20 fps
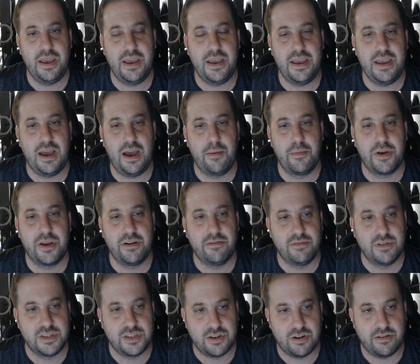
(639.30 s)
I'm gonna
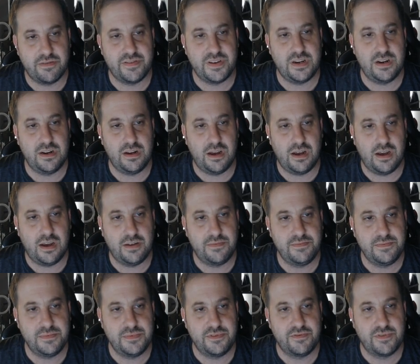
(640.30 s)
reserve
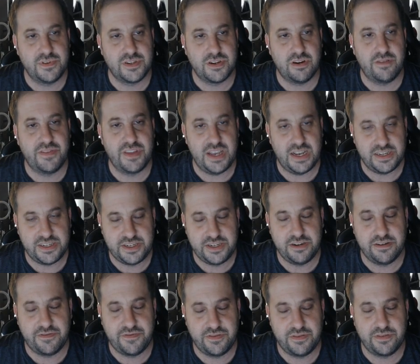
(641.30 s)
the S
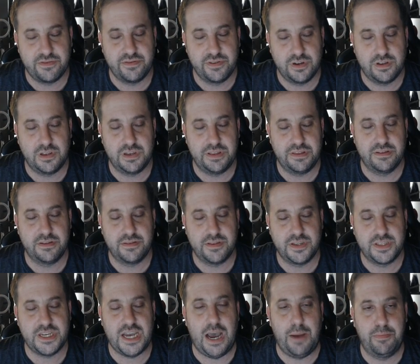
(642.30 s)
tier for the
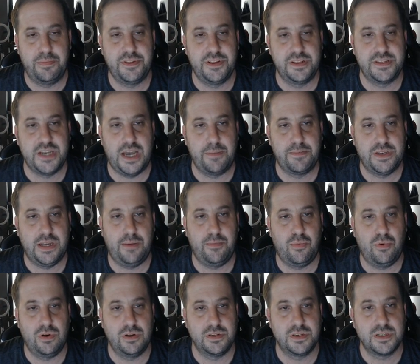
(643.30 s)
top
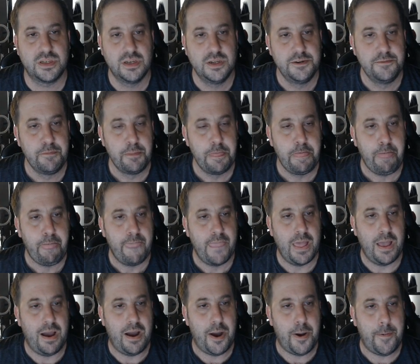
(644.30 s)
ones.
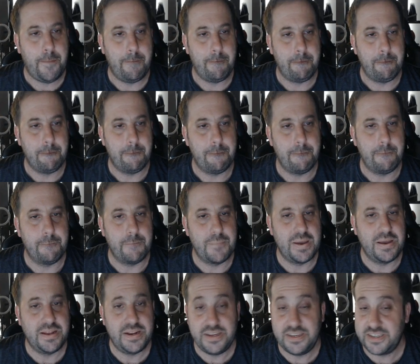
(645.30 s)
Um,
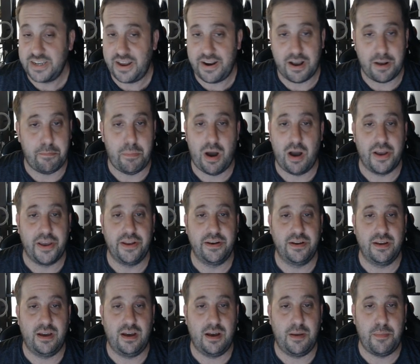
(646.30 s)
it is anak banget.
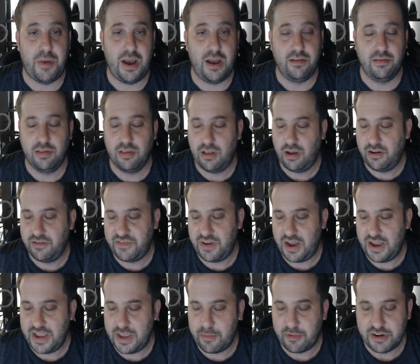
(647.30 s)
I love
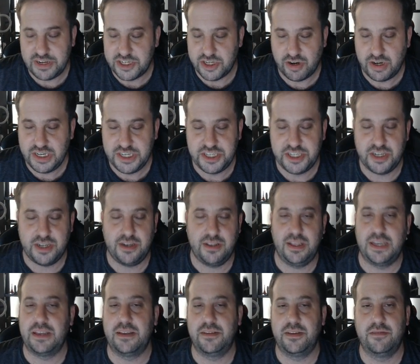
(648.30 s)
ayam rica rica,
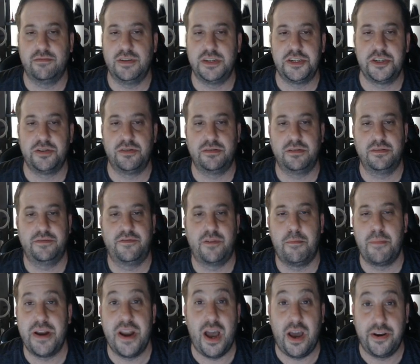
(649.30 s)
like the original from
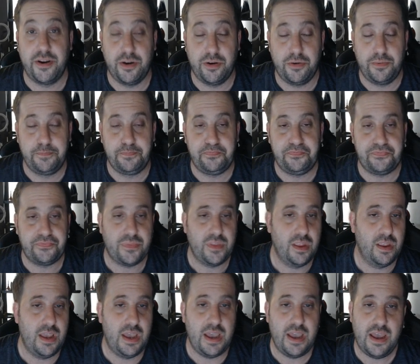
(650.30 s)
Manado,
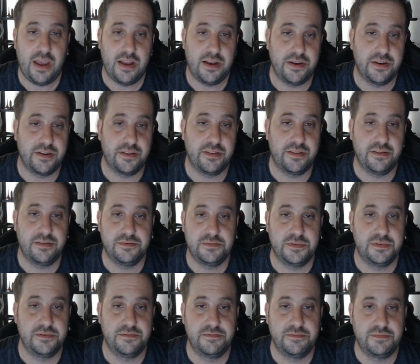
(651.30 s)
and
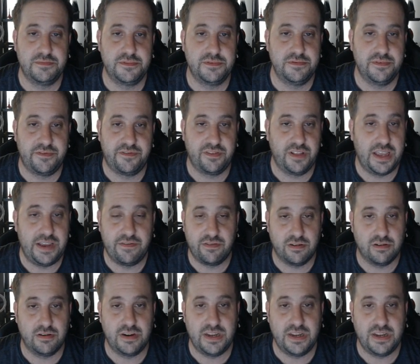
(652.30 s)
the flavor